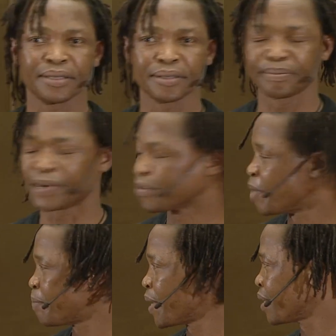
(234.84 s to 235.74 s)
Both my
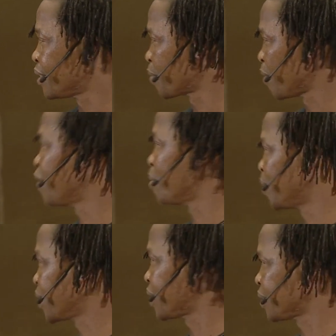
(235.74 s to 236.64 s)
parents were farm
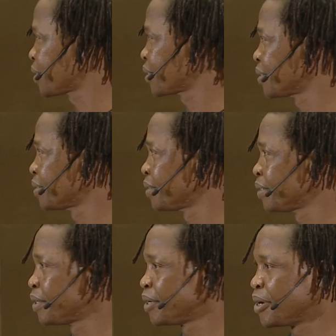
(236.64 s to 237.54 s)
workers.
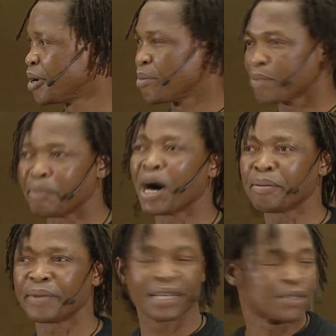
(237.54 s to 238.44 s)
My mom,
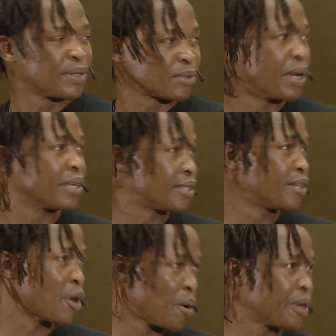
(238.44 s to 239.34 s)
as was once
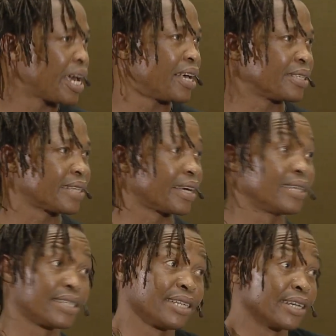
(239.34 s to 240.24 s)
known as a
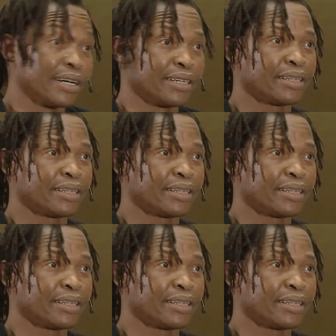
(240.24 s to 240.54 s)
kitchen girl,